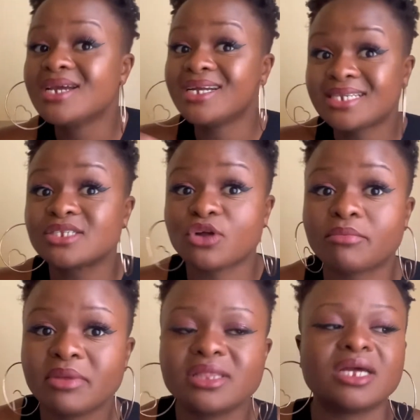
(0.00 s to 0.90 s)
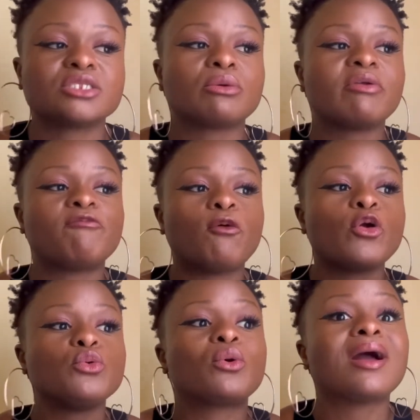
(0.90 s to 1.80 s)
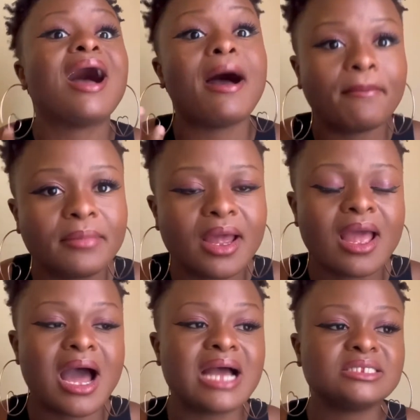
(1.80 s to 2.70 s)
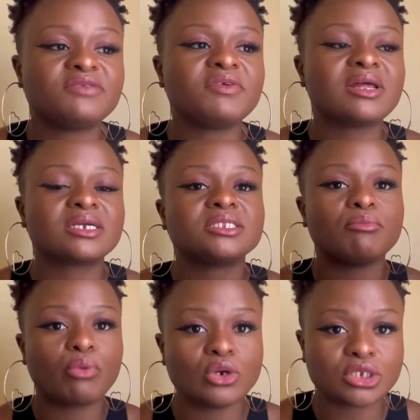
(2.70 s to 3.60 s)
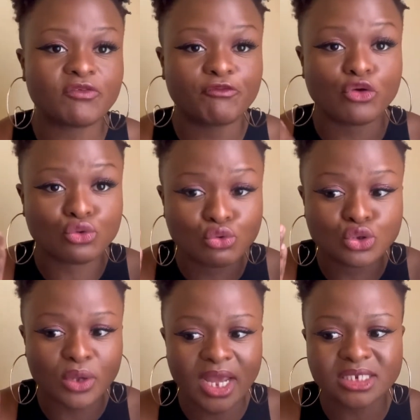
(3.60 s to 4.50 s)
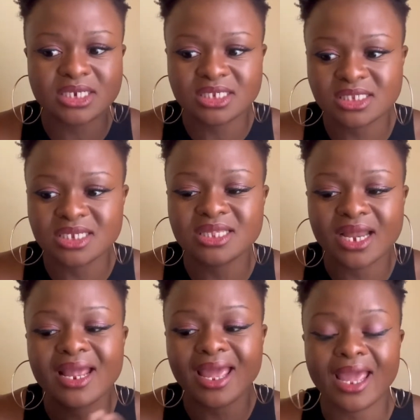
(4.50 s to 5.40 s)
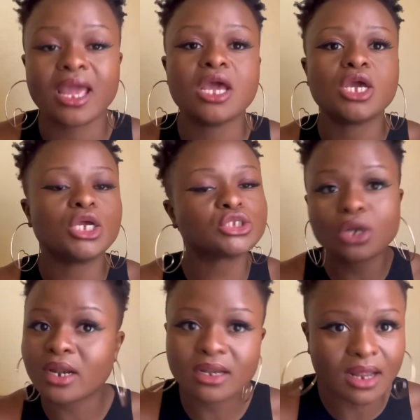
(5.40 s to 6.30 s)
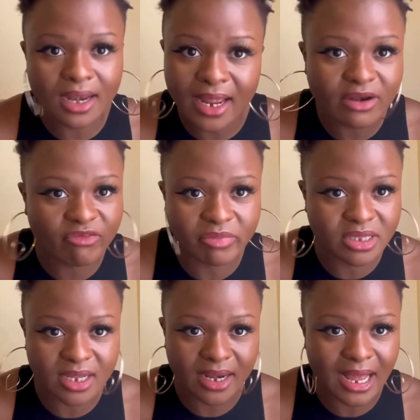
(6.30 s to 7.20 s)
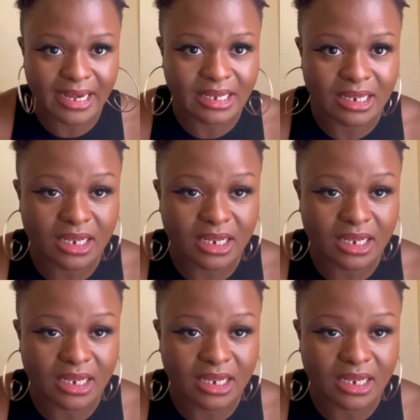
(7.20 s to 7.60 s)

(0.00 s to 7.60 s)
It does not mean that. So before you come, I just feel like it's important for you to actually see that, hey, it's not a land of milk and honey.